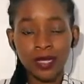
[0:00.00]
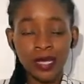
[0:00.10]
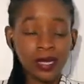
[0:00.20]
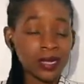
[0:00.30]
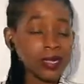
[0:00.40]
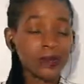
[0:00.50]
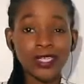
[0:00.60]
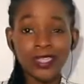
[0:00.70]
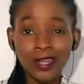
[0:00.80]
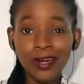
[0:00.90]
And a
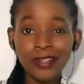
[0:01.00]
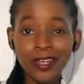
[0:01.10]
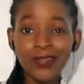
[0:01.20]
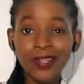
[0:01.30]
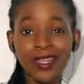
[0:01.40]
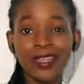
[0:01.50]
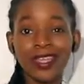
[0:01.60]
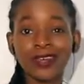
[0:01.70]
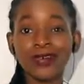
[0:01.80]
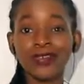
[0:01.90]
big shout out to anyone that
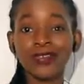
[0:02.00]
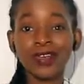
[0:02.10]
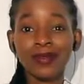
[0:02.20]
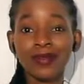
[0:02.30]
can control